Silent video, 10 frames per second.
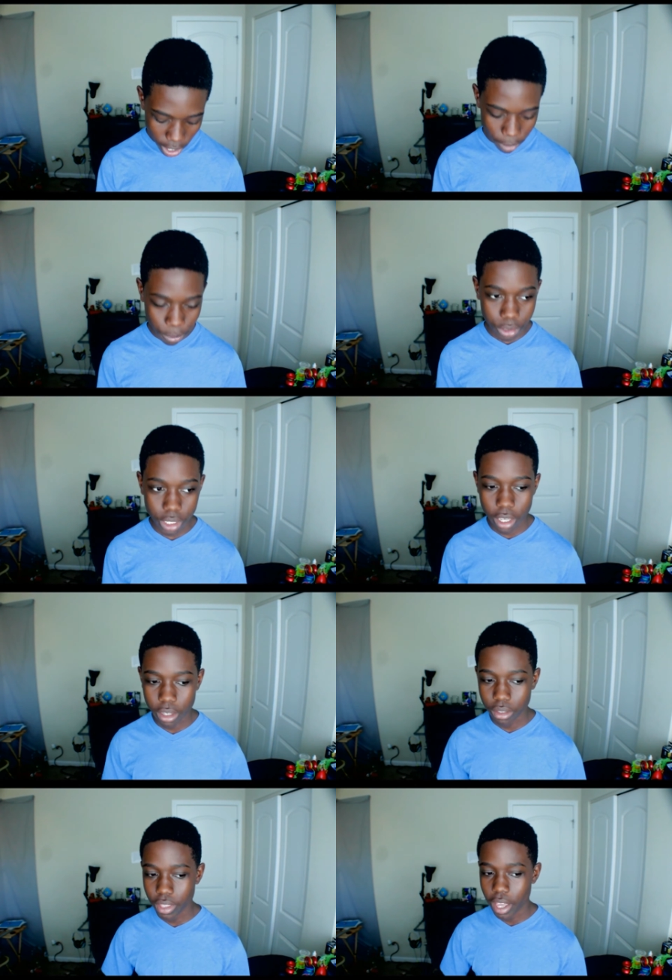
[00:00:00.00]
I will
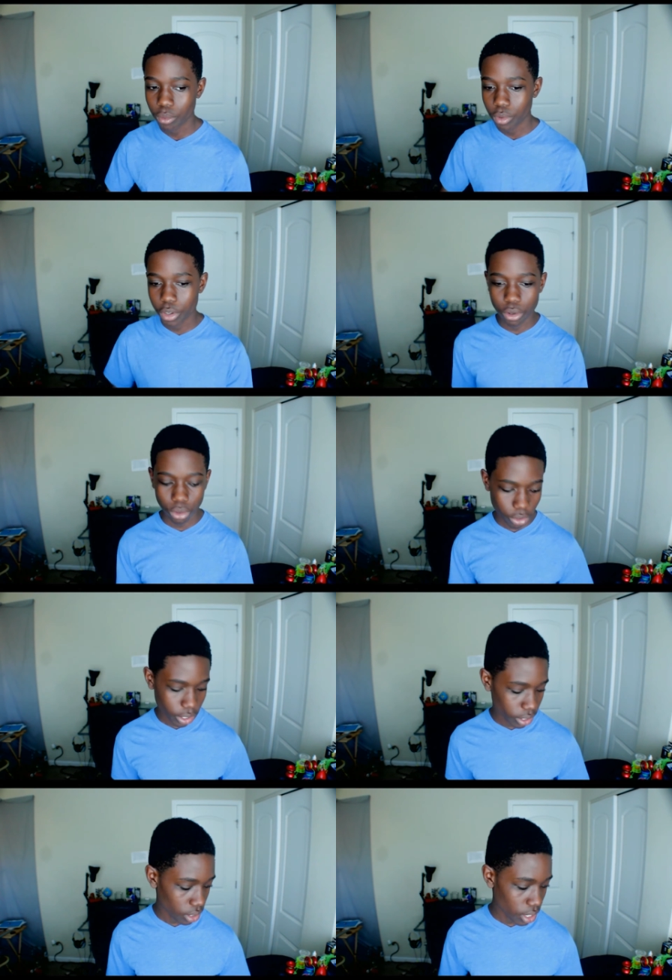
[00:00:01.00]
say that when you're
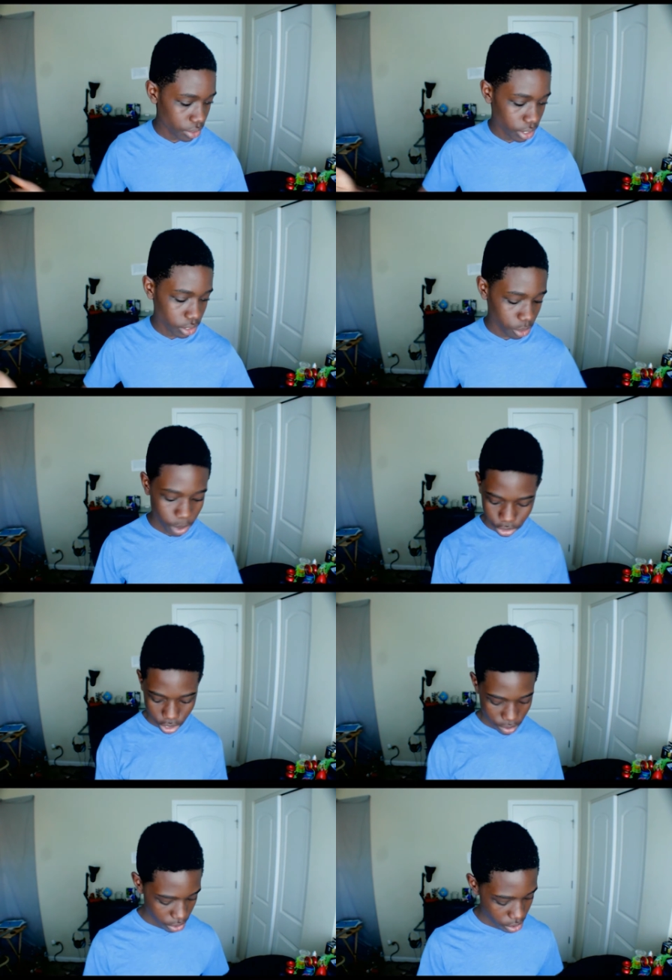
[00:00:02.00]
learning a lot of things,
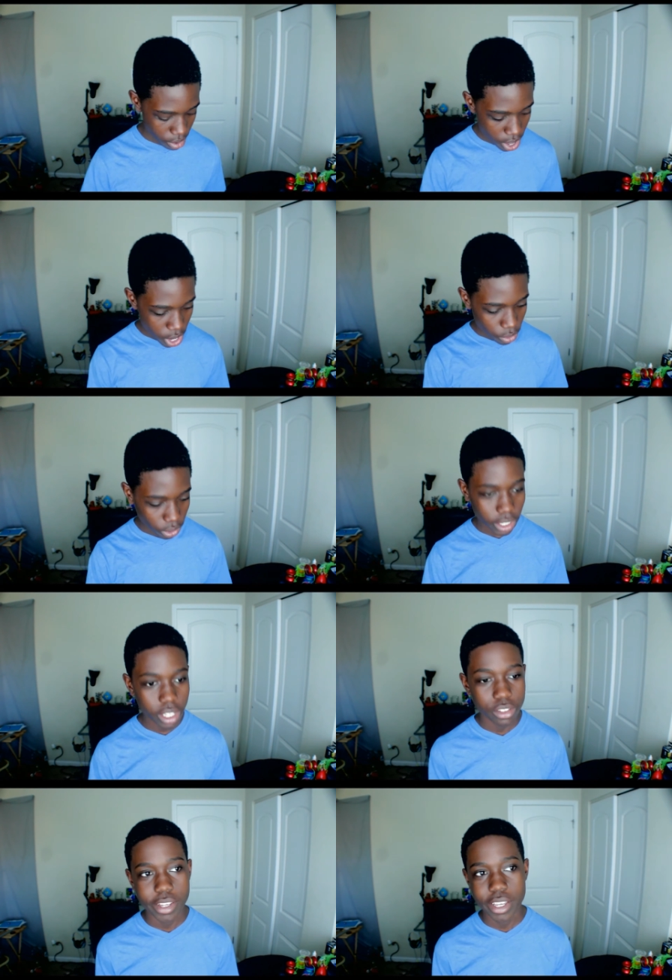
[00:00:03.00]
especially if you're
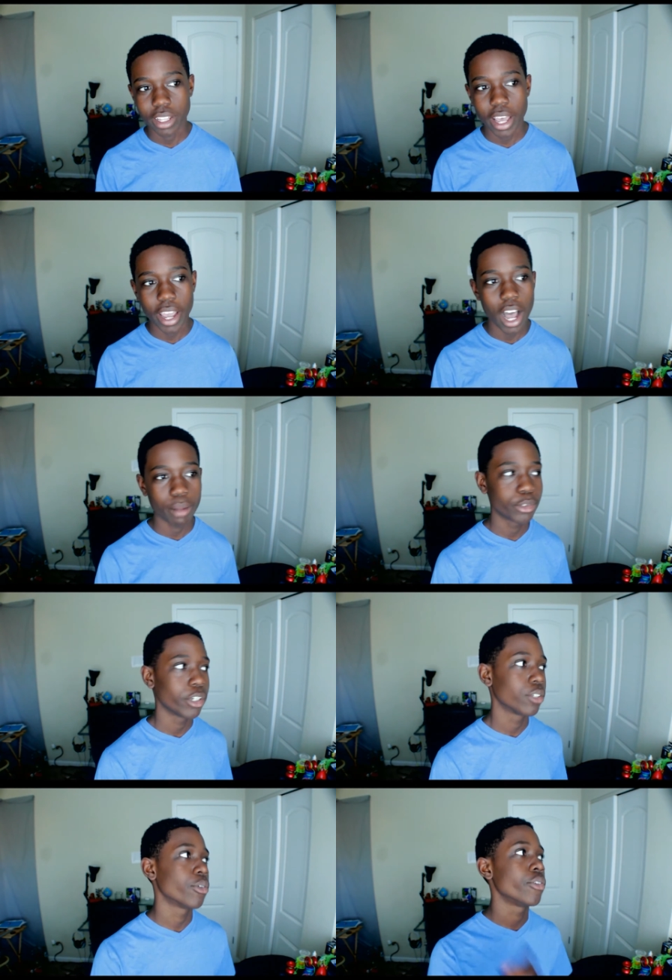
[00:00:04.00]
really into Eli hop
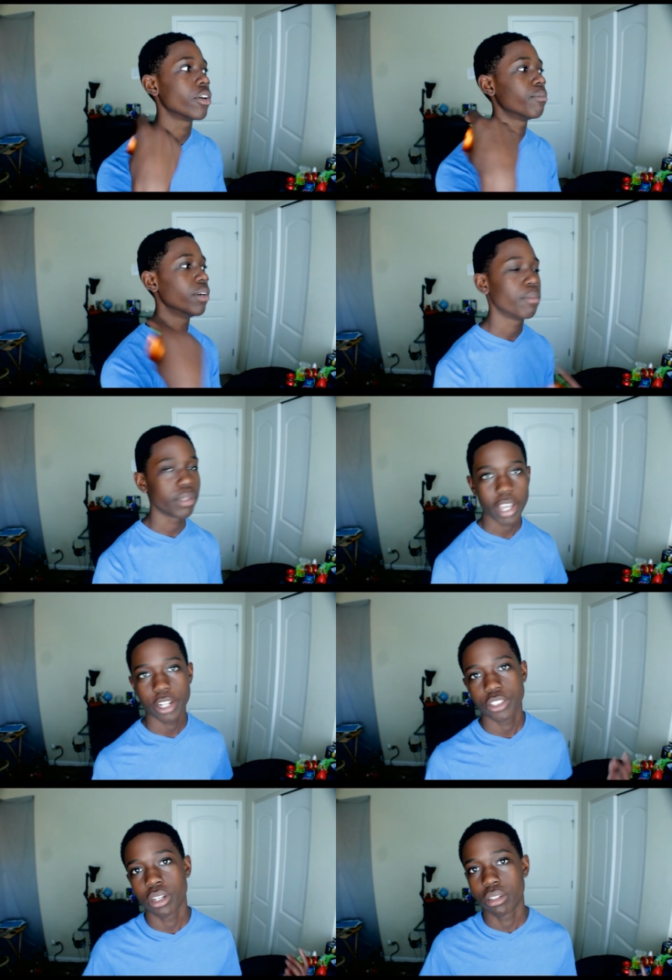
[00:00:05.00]
tricks where you jump up and
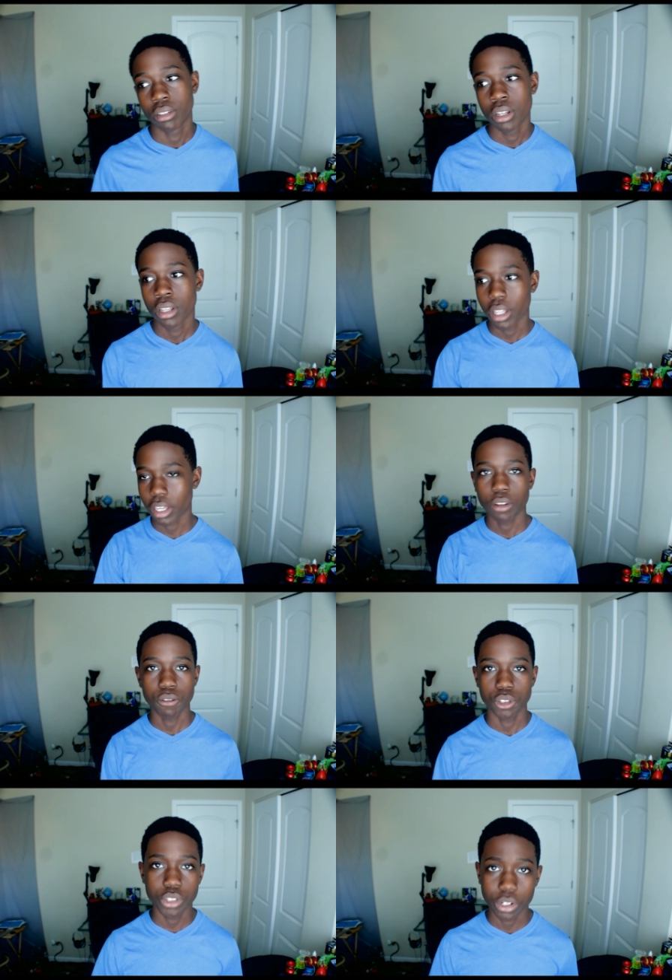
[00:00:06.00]
catch it on like a
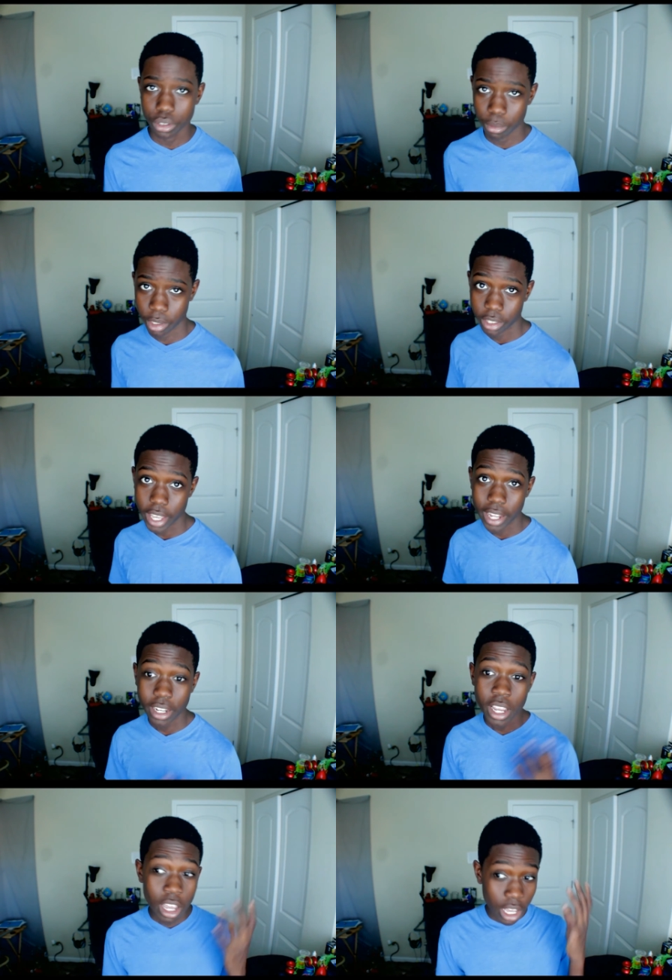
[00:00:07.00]
different string or something like
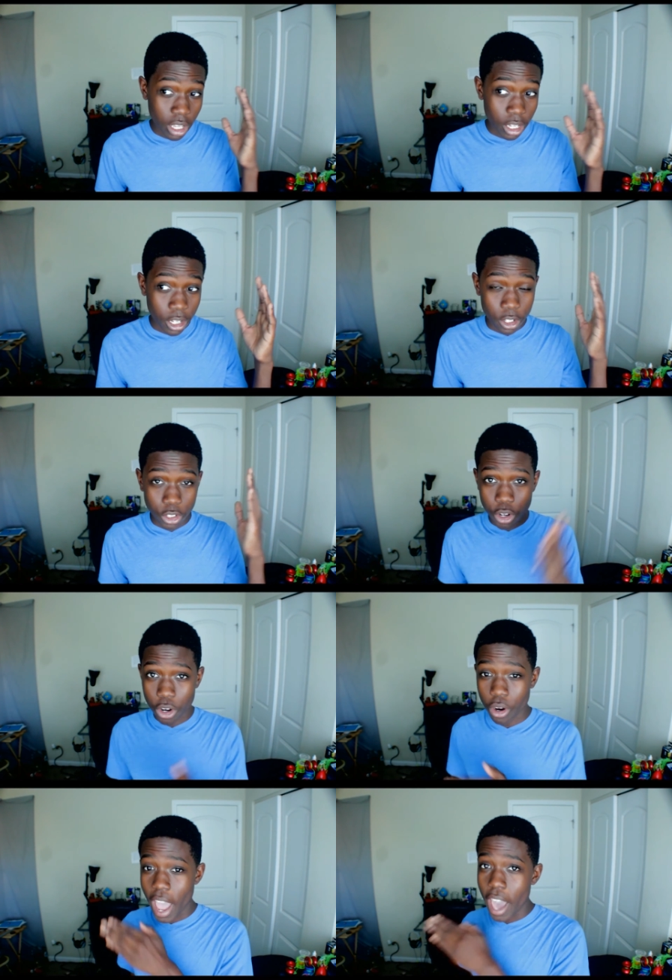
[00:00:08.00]
that,
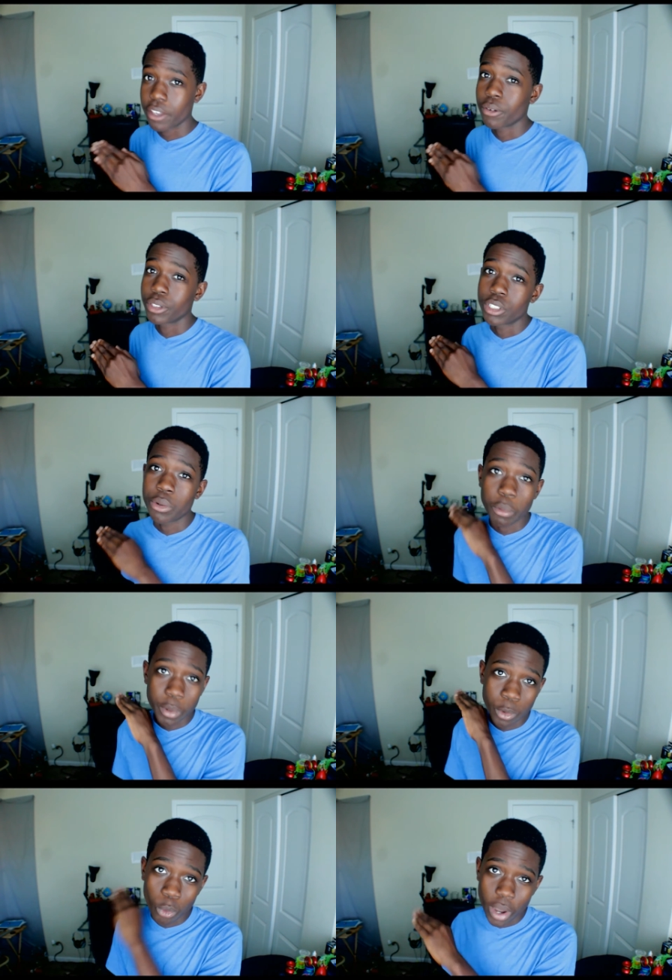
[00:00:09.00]
your accuracy will
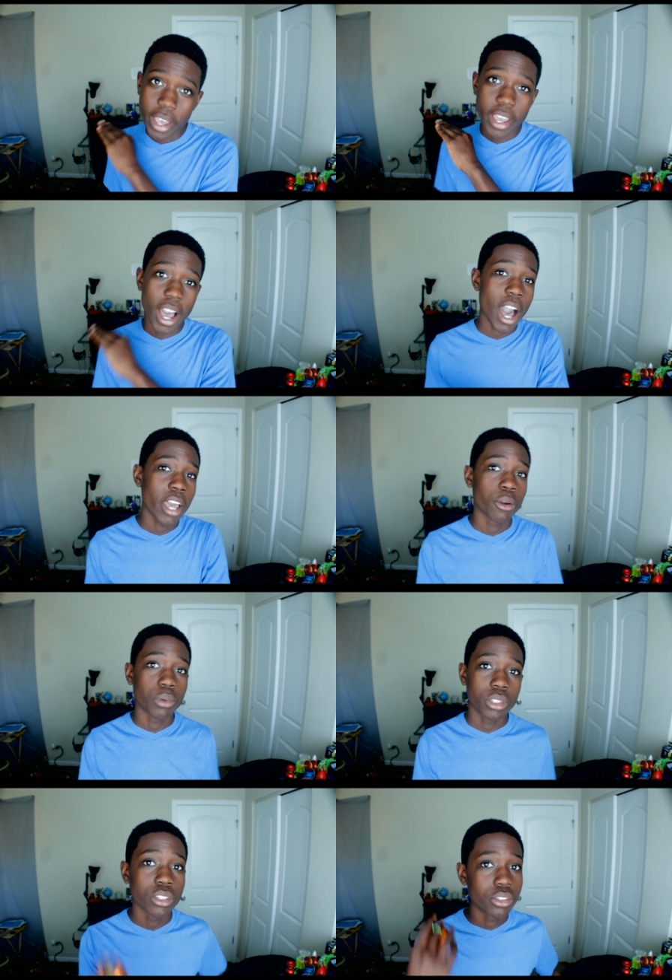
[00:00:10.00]
be way higher
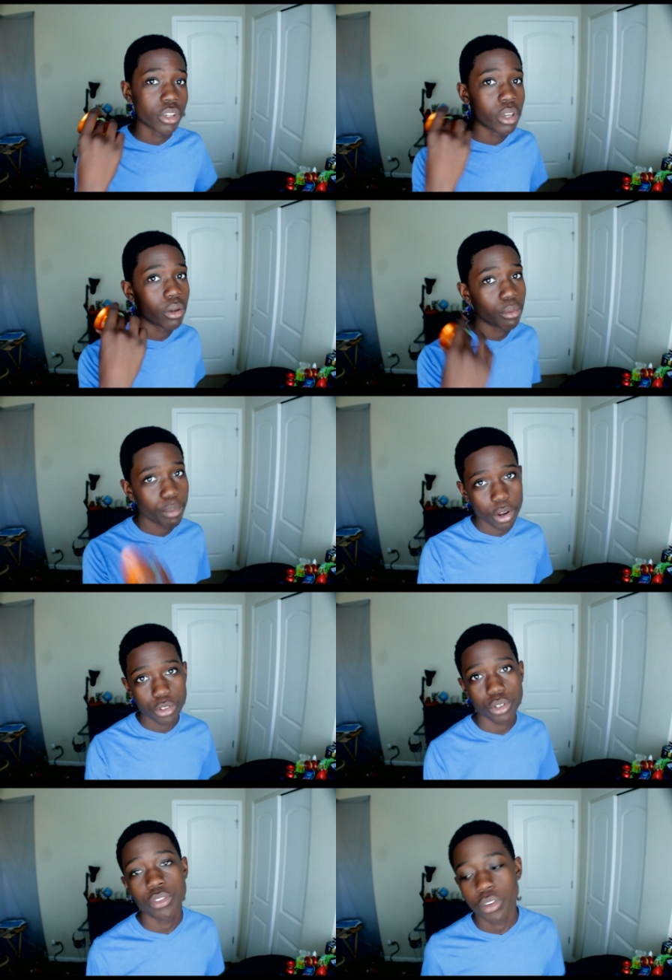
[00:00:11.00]
with this yo-yo
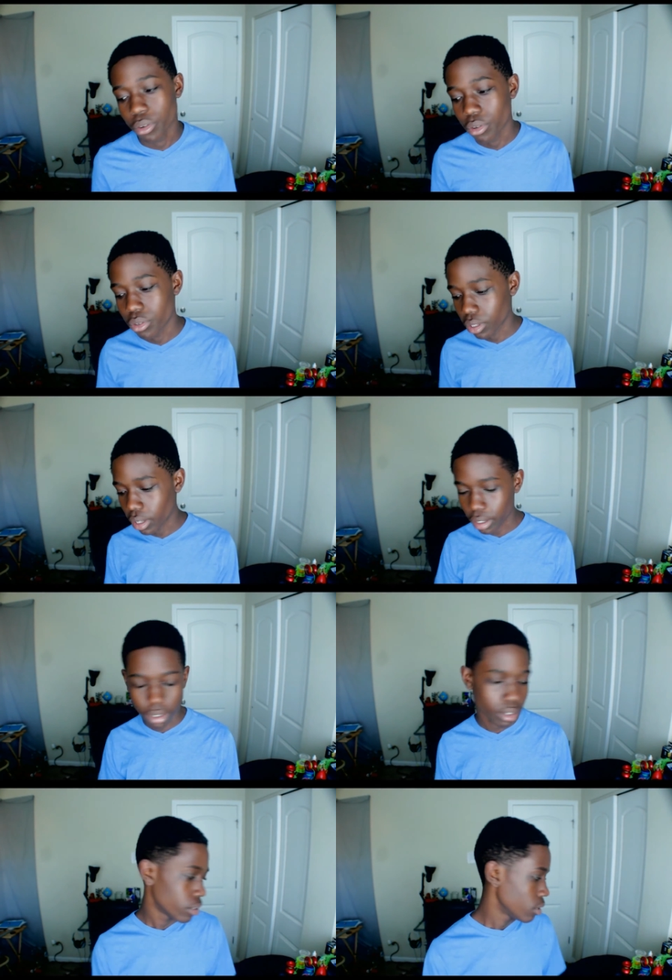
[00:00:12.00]
compared to if you're using like